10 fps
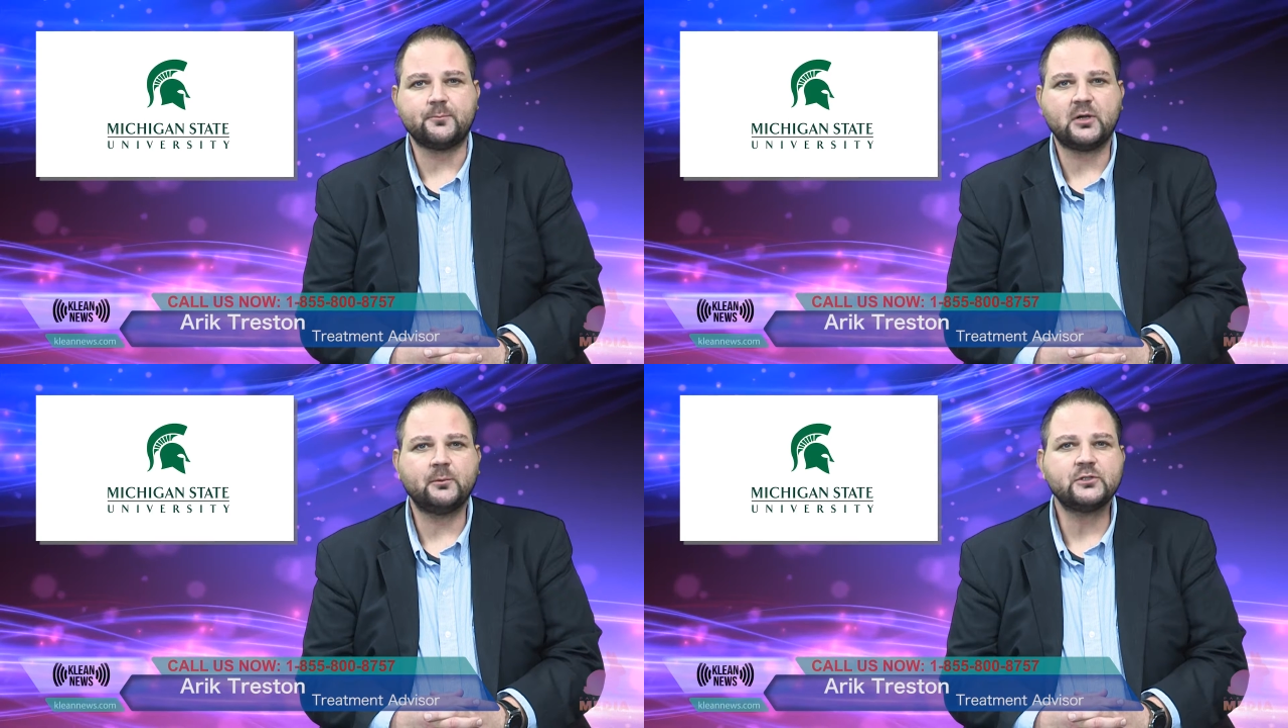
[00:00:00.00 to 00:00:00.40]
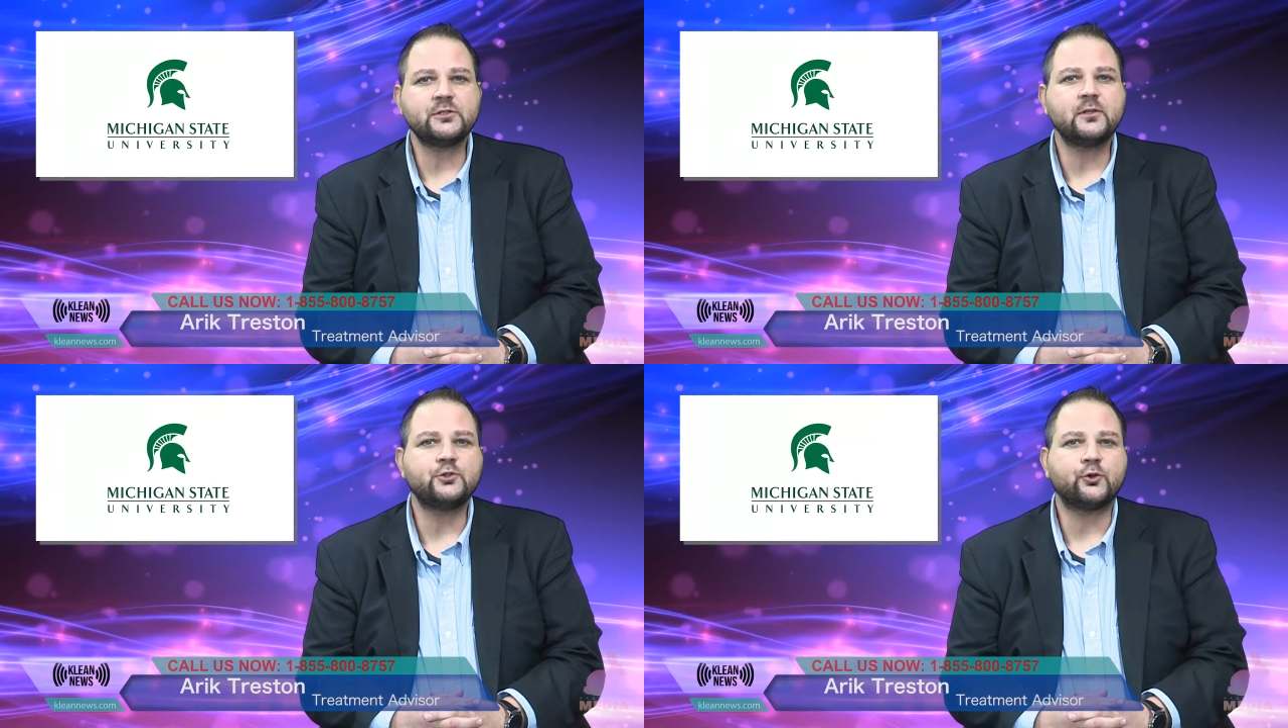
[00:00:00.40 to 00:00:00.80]
published
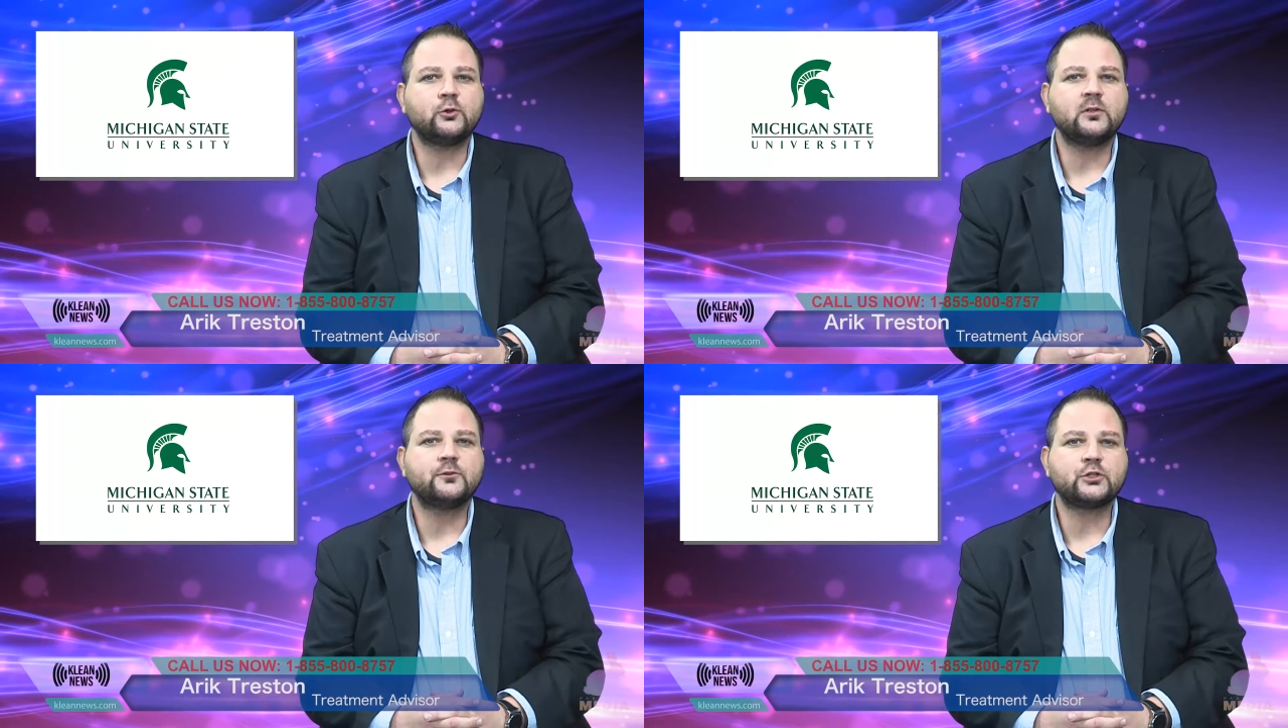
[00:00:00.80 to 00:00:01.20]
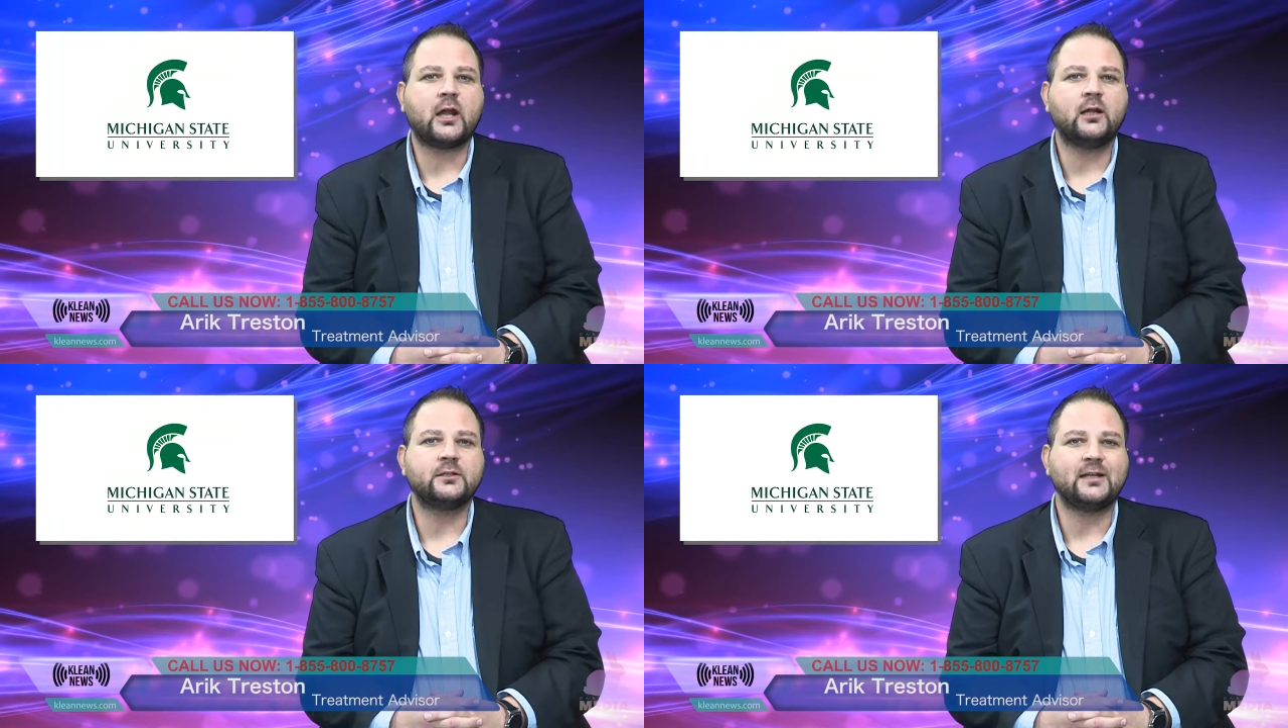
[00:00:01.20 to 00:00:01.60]
in the Journal of
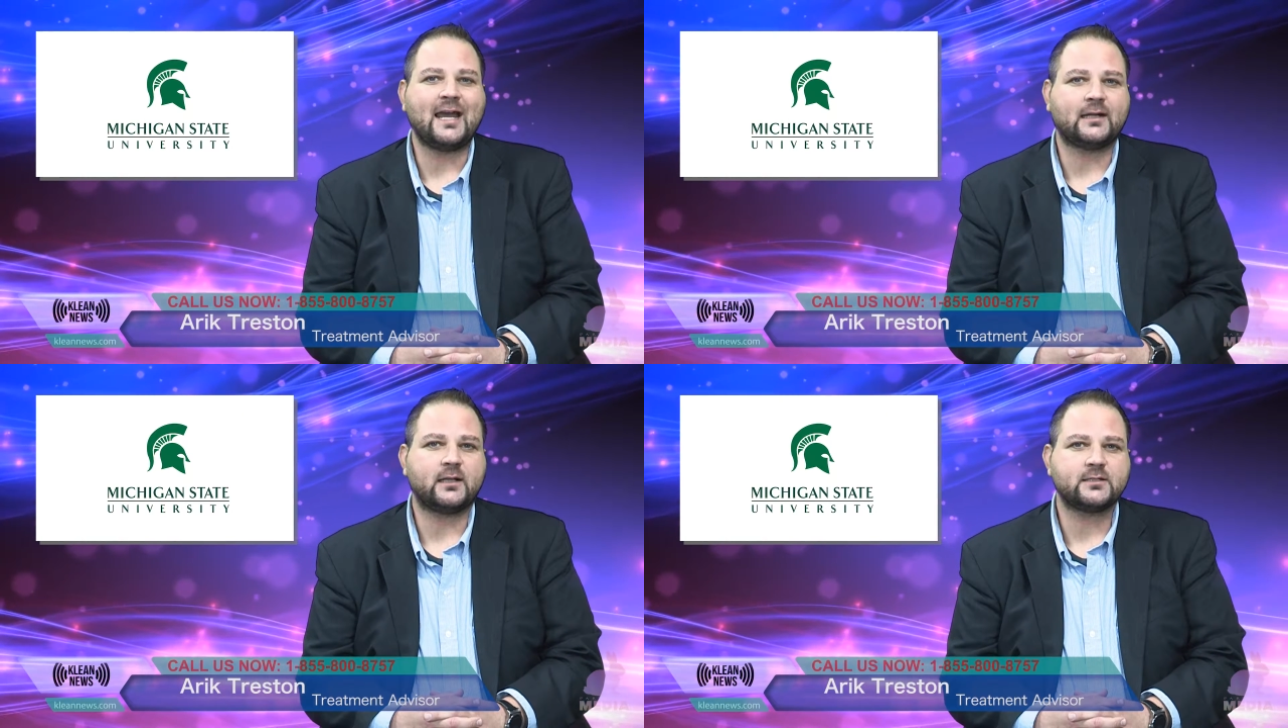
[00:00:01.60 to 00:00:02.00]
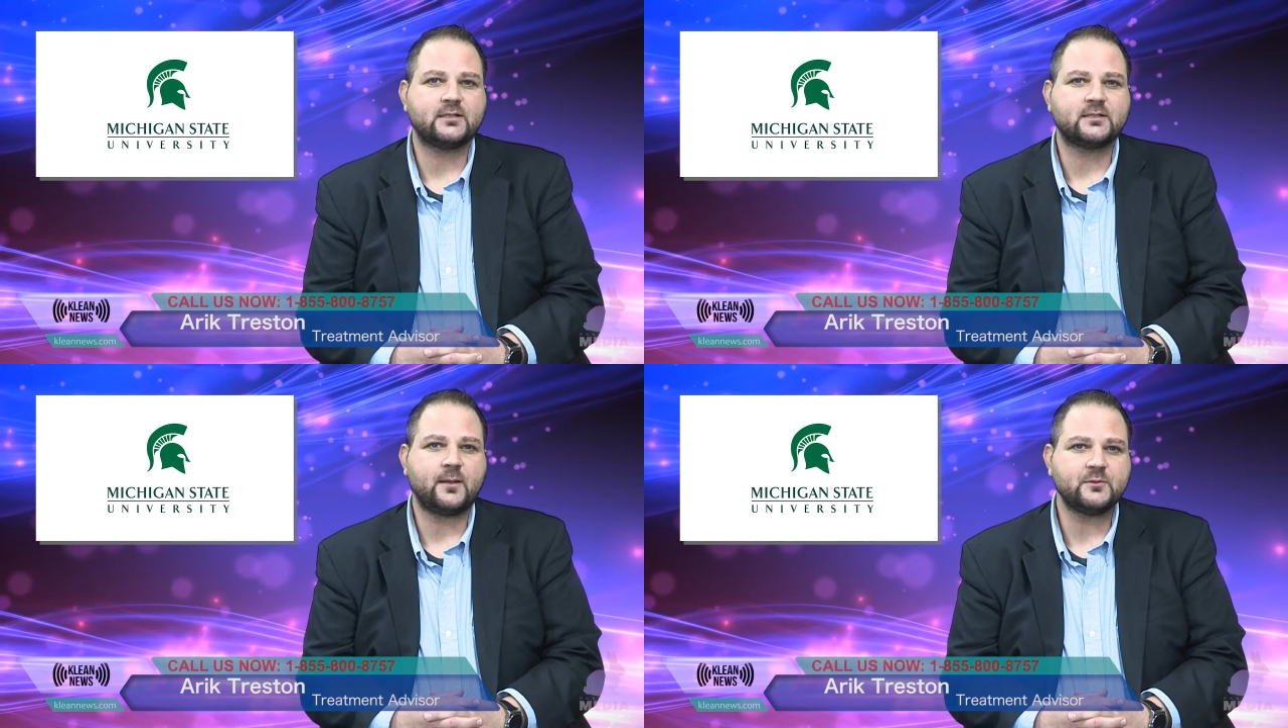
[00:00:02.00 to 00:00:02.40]
Child and
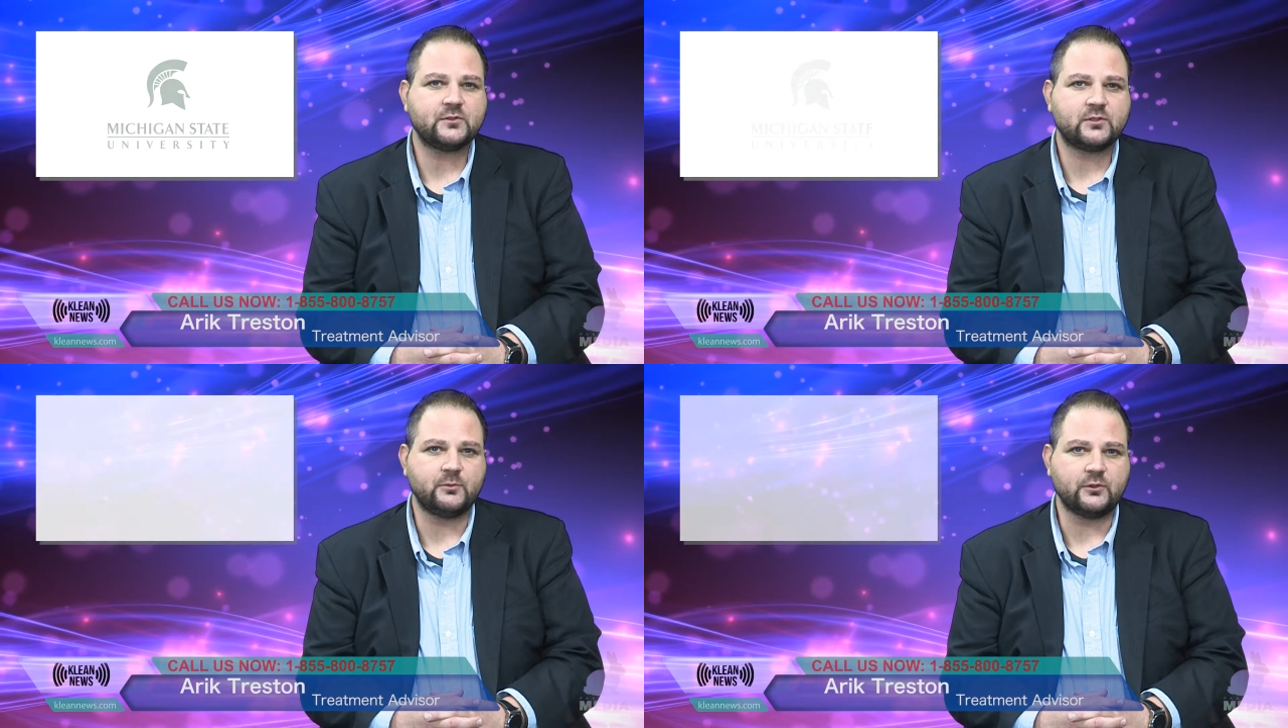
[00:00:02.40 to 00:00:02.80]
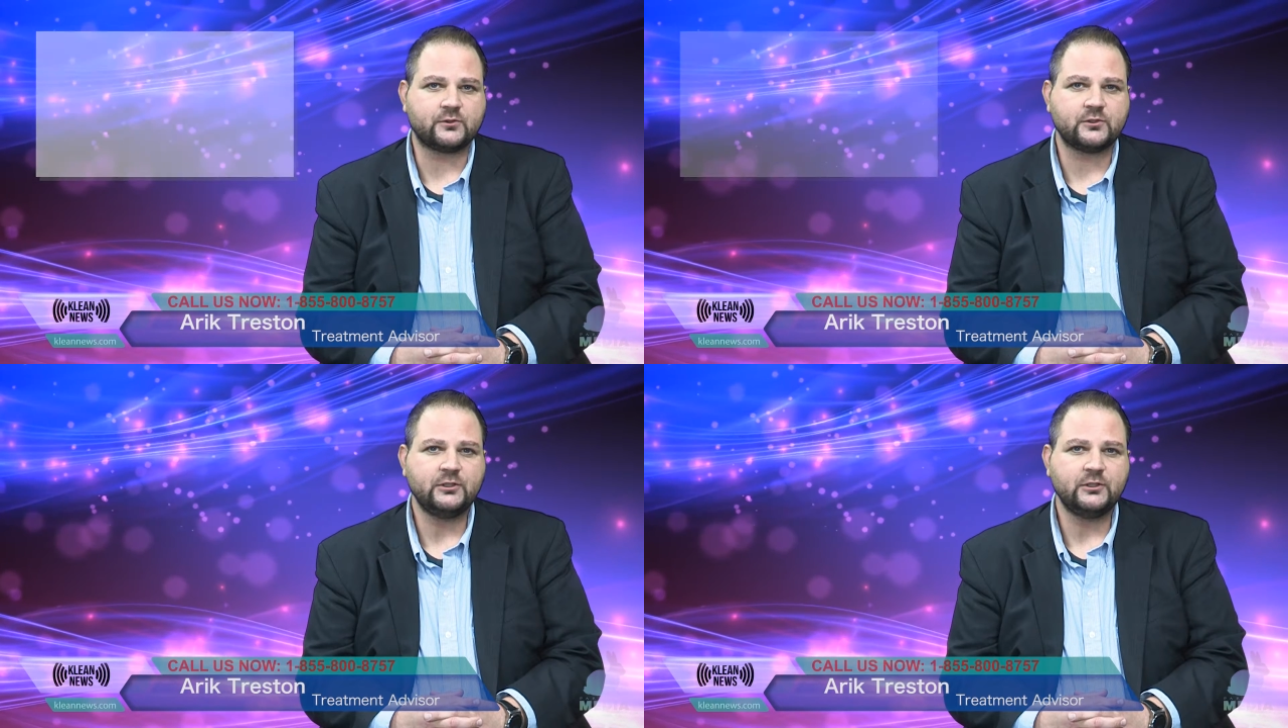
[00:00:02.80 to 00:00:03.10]
Adolescent Substance Abuse,